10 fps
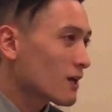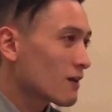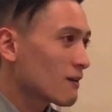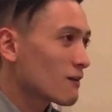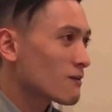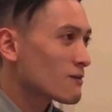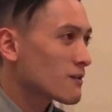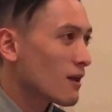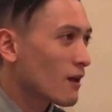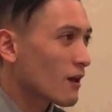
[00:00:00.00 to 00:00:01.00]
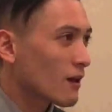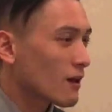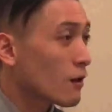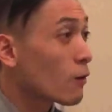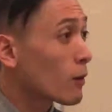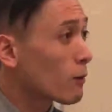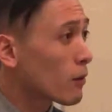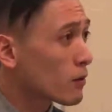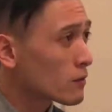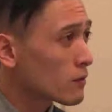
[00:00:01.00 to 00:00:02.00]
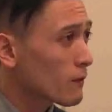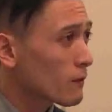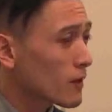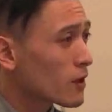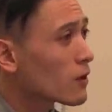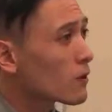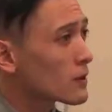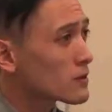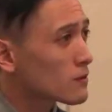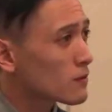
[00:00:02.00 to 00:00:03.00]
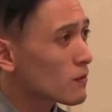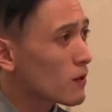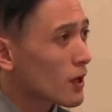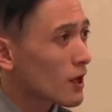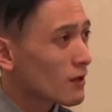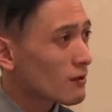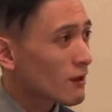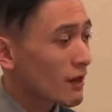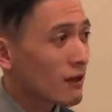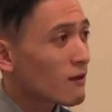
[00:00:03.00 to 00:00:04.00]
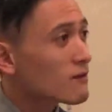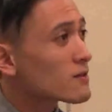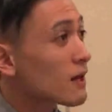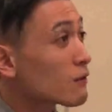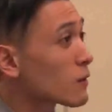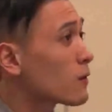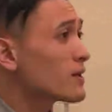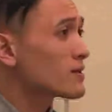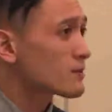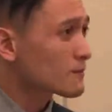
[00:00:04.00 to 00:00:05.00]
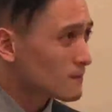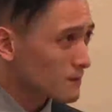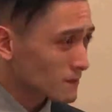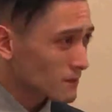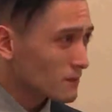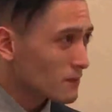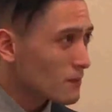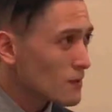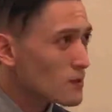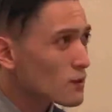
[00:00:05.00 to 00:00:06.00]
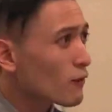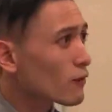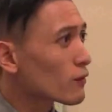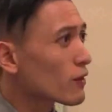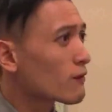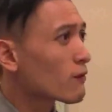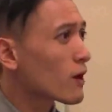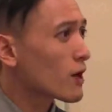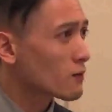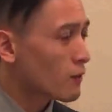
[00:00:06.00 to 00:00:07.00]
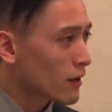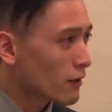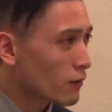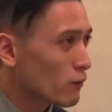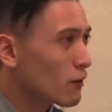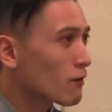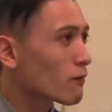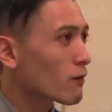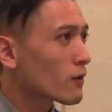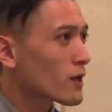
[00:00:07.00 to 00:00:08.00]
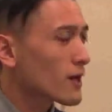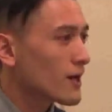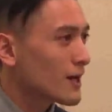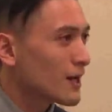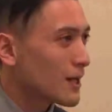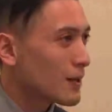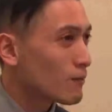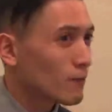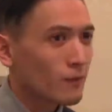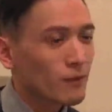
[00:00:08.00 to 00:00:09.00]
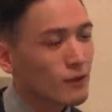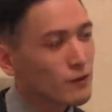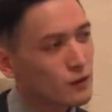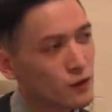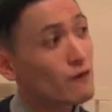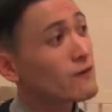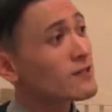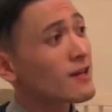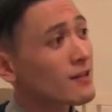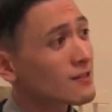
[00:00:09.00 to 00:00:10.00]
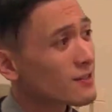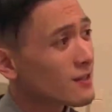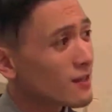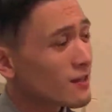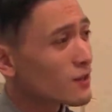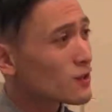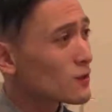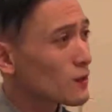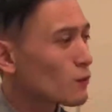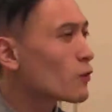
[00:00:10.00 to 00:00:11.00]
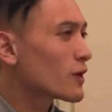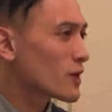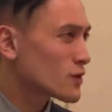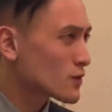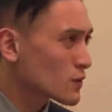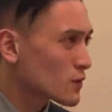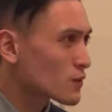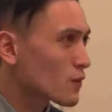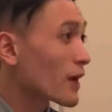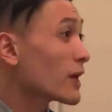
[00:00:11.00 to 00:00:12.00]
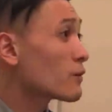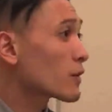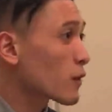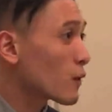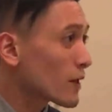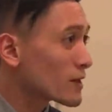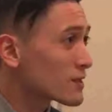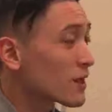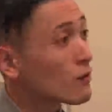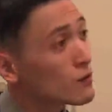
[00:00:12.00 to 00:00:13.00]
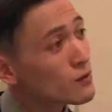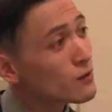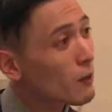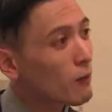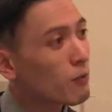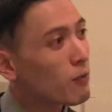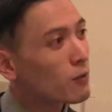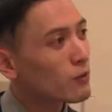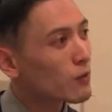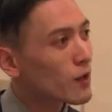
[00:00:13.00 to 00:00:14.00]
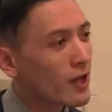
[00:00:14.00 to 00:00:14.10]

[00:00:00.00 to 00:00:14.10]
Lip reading: is a web portal that you go into that gives out requests. So if you're looking for hardware or you're looking for service desk issues or any request that goes through that web portal,